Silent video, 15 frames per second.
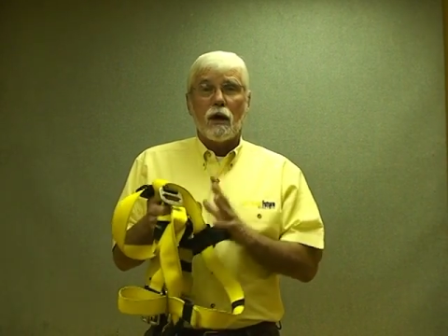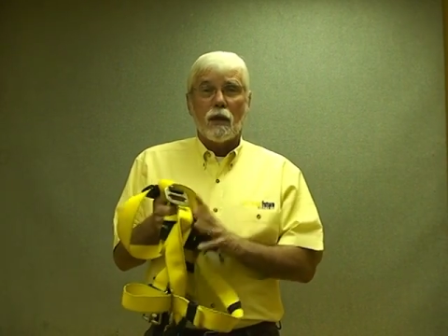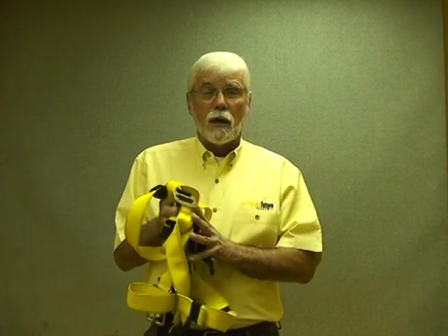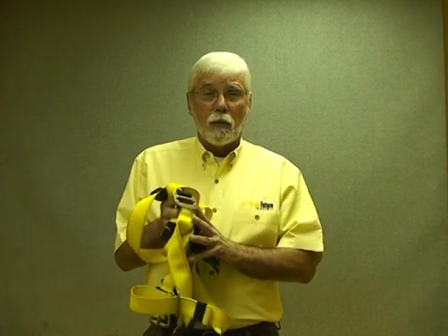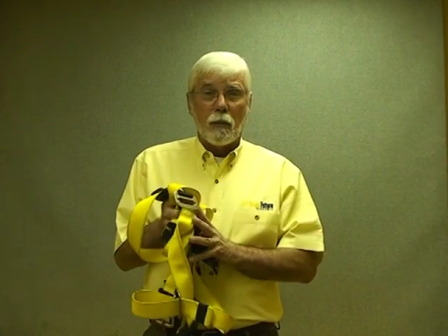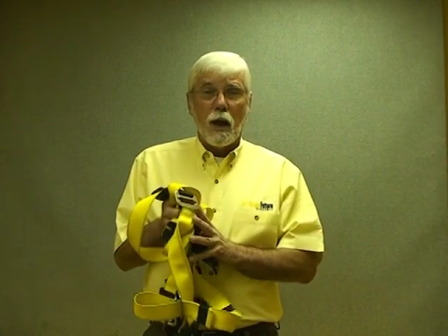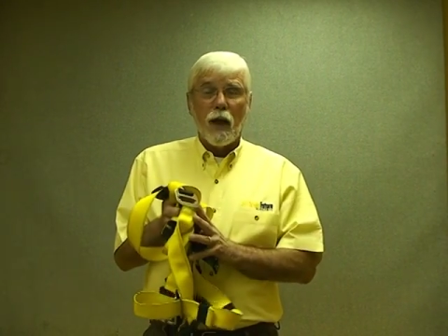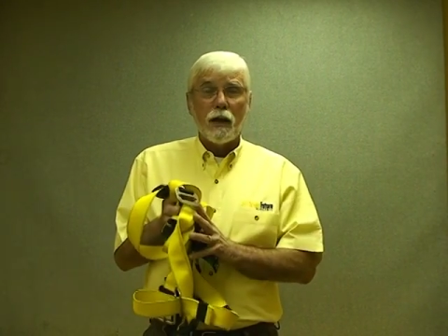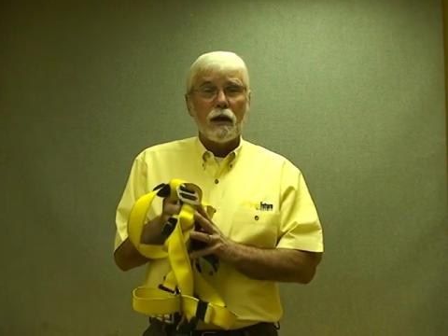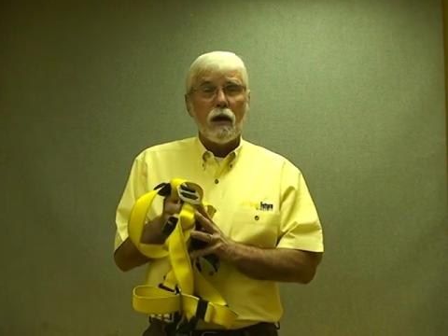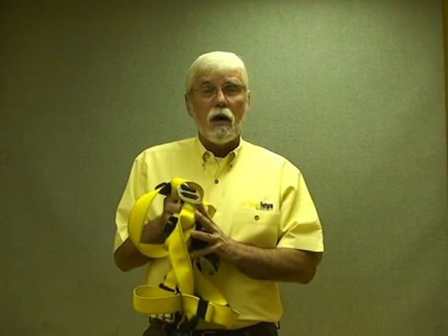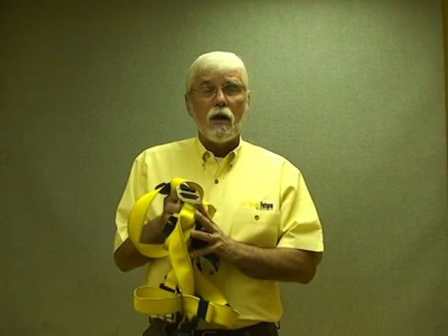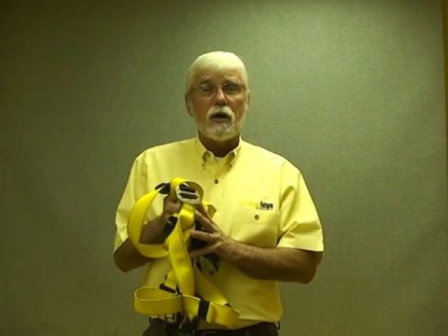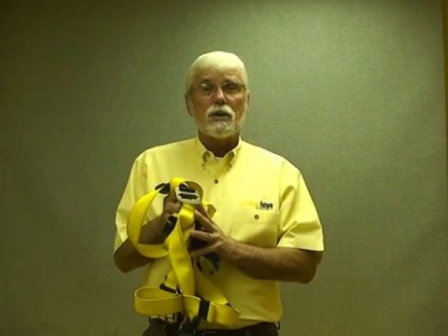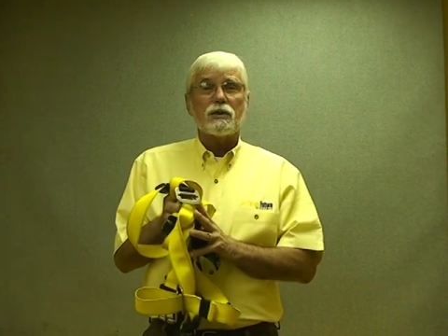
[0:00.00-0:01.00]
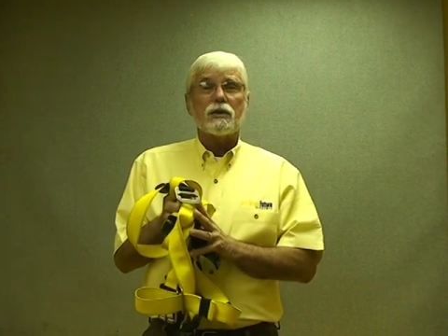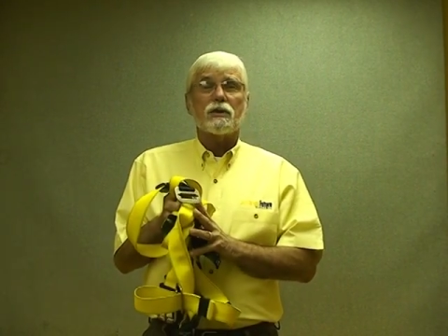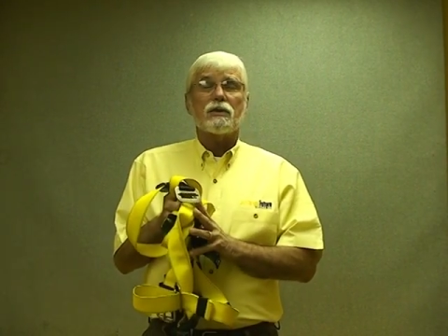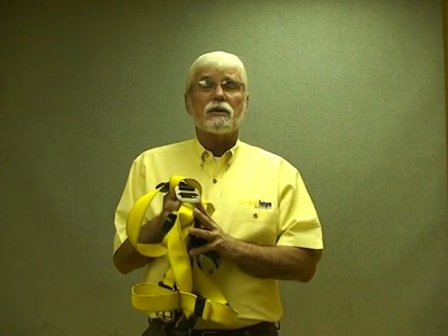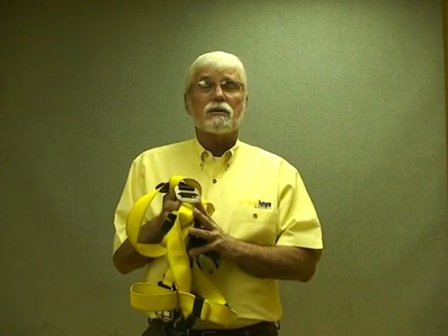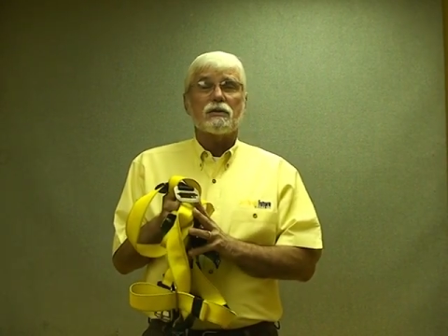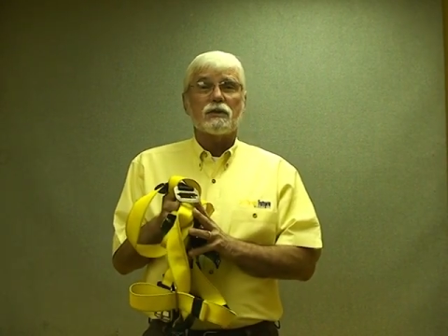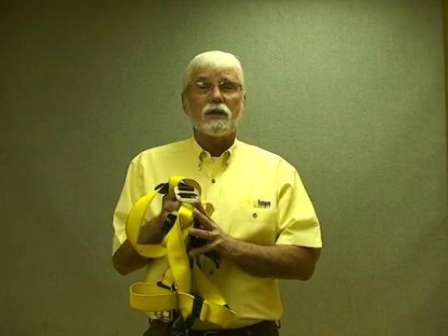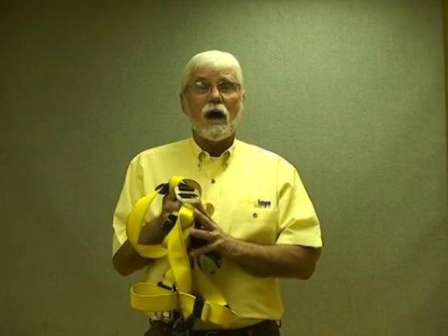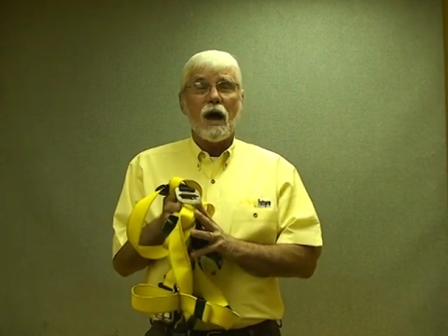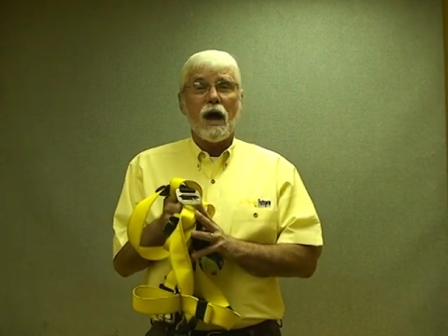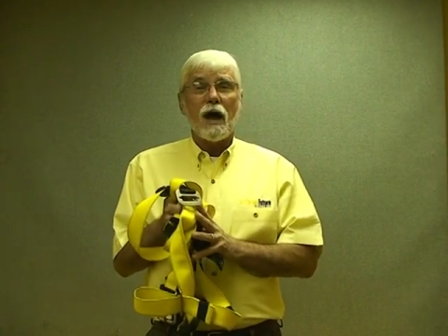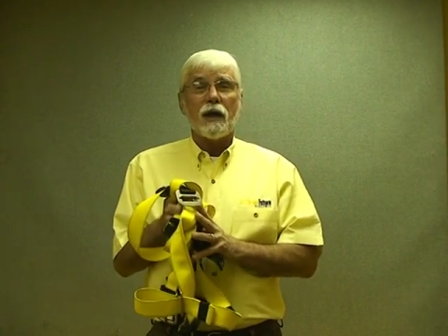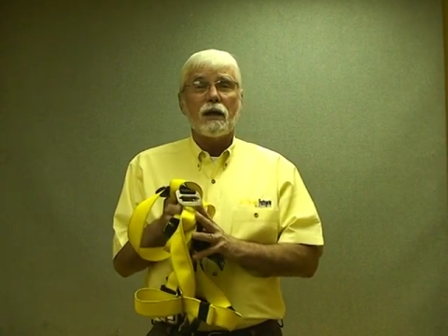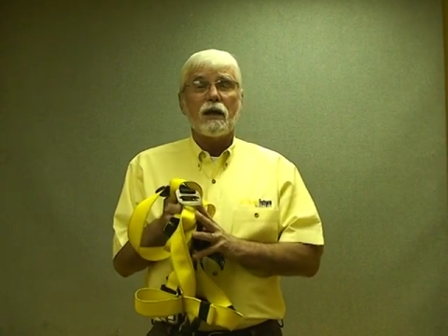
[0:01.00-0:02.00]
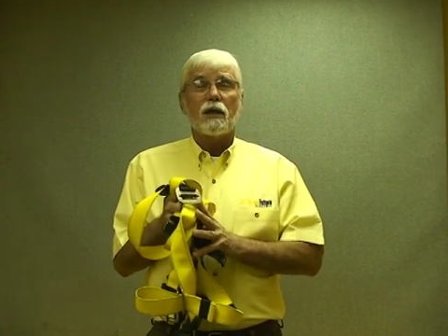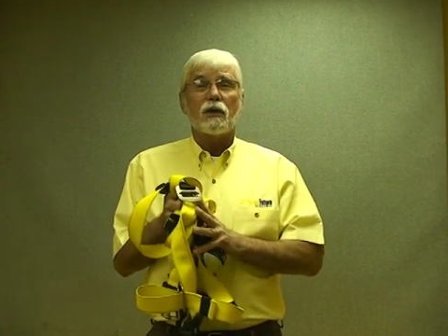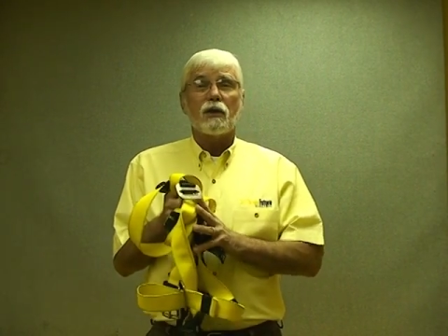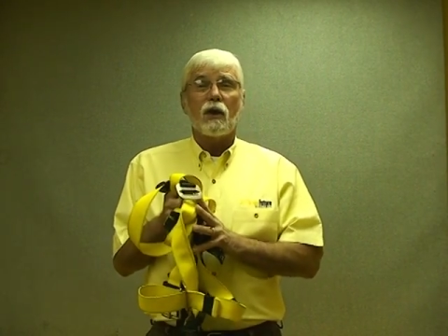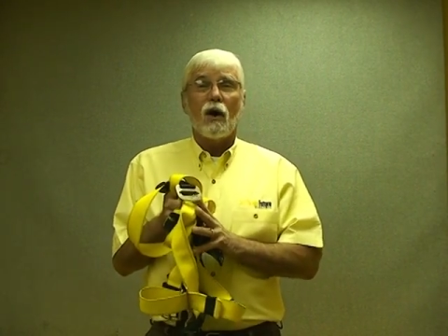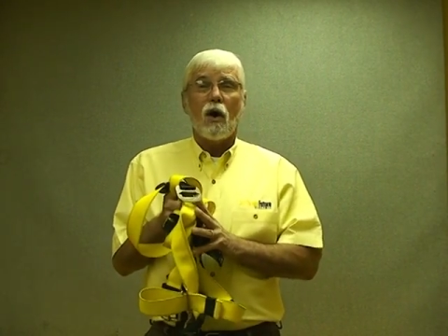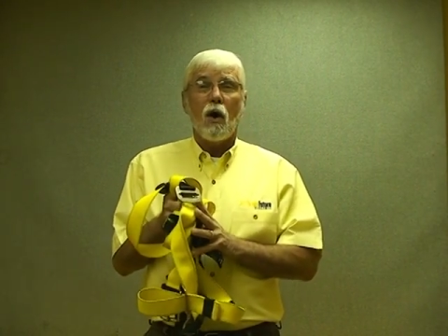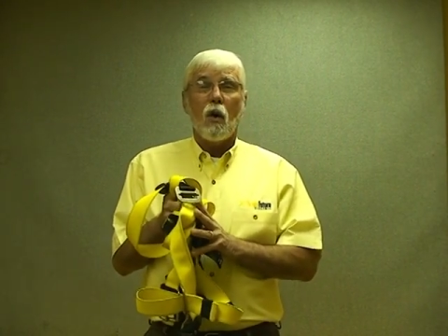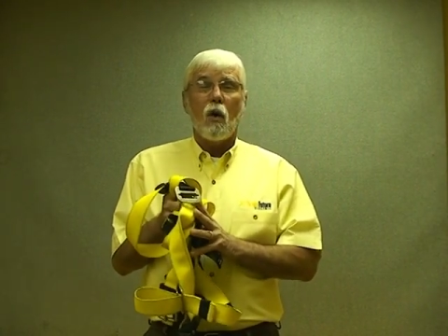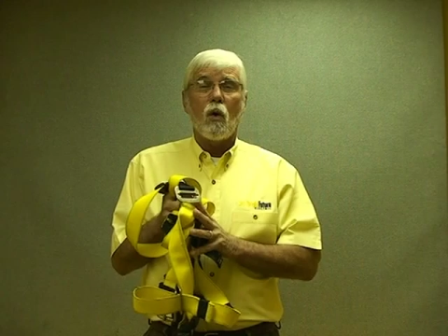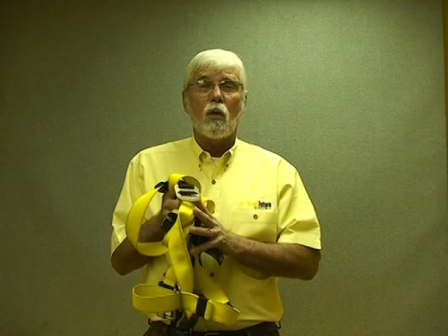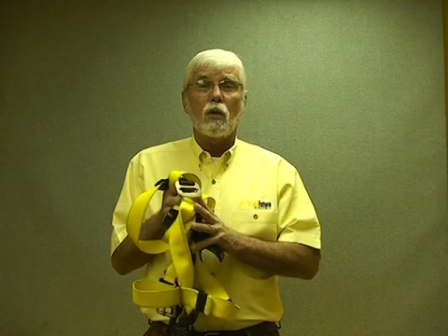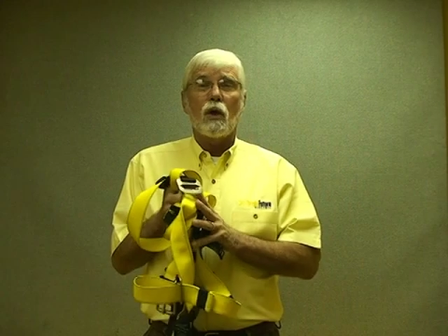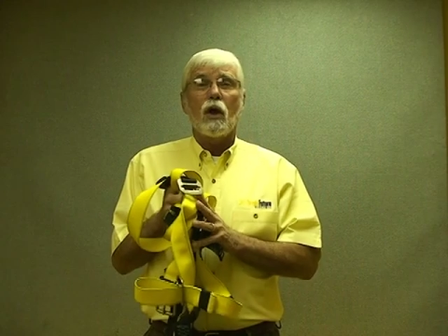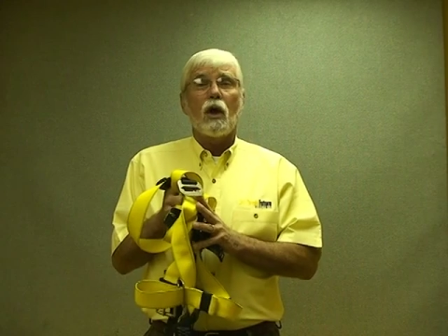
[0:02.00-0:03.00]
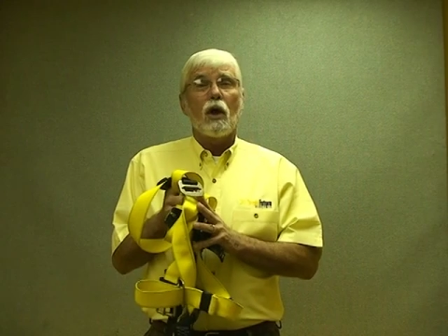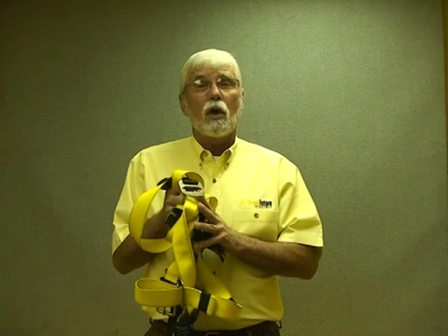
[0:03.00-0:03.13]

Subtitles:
A body harness is designed to hold